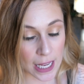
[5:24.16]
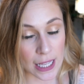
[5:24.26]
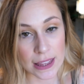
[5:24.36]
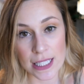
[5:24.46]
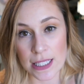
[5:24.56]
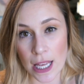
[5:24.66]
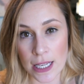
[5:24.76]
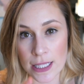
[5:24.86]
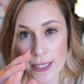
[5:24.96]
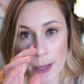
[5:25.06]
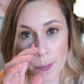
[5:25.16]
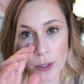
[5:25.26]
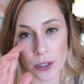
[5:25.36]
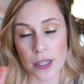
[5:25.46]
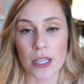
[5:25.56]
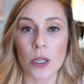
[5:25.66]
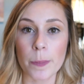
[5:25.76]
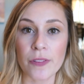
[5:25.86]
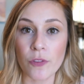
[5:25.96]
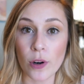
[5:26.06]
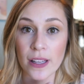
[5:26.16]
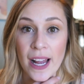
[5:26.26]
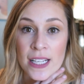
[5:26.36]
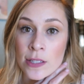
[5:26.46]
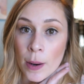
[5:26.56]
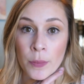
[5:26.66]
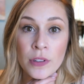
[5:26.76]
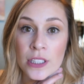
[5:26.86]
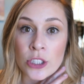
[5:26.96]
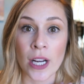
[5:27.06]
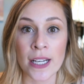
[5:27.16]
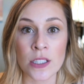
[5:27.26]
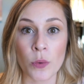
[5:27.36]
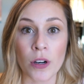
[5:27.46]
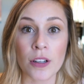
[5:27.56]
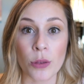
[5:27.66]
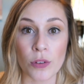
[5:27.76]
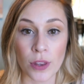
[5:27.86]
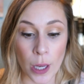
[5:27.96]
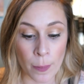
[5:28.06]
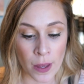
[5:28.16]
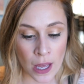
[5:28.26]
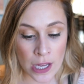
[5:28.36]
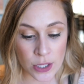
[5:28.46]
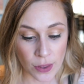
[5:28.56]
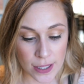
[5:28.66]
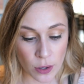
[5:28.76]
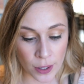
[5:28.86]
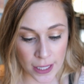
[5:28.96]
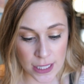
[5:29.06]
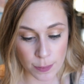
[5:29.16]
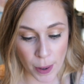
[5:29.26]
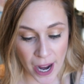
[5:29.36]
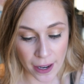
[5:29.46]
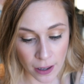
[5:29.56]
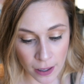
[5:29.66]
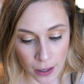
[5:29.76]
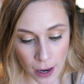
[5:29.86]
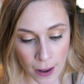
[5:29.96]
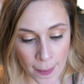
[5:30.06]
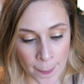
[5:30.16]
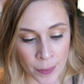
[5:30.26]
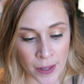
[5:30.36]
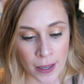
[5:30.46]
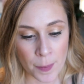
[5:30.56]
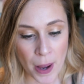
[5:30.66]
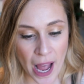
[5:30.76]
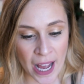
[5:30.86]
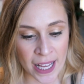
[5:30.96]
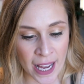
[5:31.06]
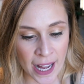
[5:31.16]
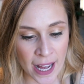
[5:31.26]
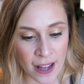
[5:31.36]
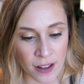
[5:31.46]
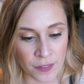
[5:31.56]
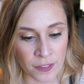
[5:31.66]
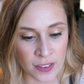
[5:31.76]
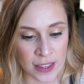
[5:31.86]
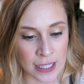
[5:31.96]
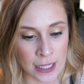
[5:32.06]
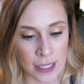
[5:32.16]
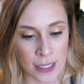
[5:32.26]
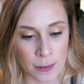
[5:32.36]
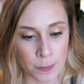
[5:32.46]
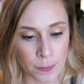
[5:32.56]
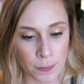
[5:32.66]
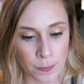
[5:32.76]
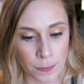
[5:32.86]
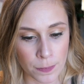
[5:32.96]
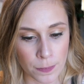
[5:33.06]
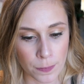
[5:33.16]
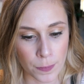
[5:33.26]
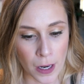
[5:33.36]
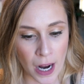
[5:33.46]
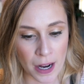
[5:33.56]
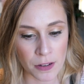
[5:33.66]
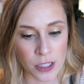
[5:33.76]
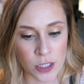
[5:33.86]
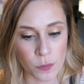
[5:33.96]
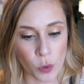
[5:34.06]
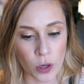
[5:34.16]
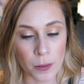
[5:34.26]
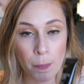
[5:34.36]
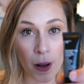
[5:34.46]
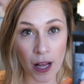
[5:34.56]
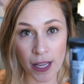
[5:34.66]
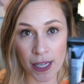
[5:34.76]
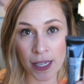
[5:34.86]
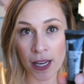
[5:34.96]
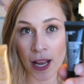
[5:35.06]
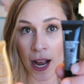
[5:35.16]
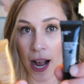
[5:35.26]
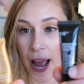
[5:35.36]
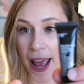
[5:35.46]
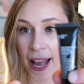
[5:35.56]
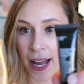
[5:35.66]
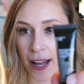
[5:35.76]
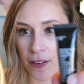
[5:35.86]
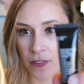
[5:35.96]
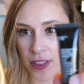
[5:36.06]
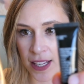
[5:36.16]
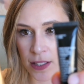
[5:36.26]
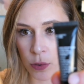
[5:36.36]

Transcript: I got these in a sampler the year before last, so I'm really trying to work through them so they don't expire. Um, but I have the Irish Moor Mud, I have the